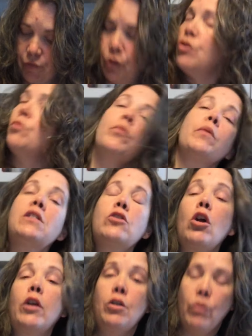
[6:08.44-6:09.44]
have told you when we
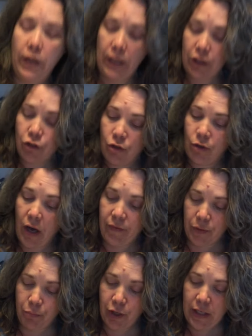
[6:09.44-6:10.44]
started, go ahead and get your
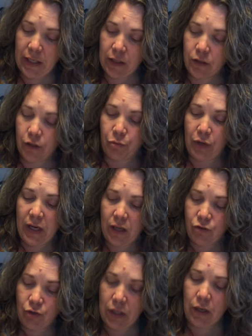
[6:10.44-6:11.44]
oven preheated to
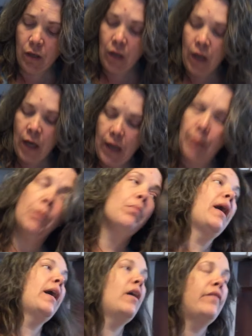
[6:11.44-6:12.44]
300.
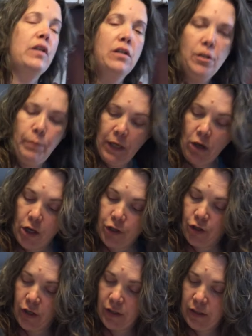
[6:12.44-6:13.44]
My oven has been on.
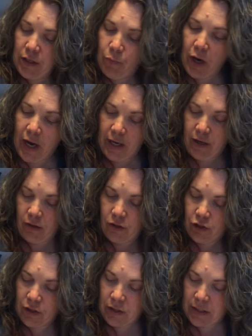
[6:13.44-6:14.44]
You're going to see why here in
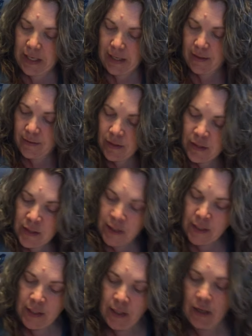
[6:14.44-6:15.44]
just a second.
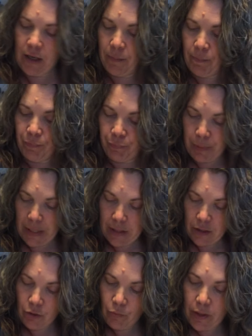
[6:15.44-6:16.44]
But
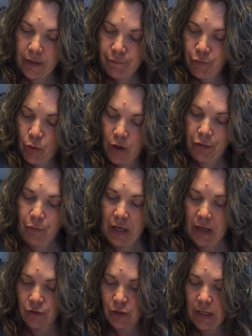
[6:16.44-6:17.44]
you want it for
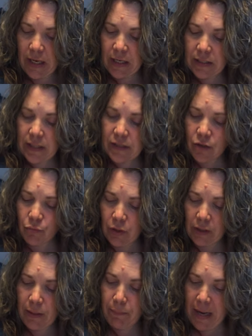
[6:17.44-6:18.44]
300, and it doesn't
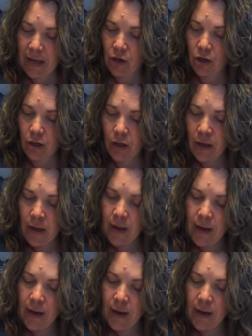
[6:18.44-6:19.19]
really matter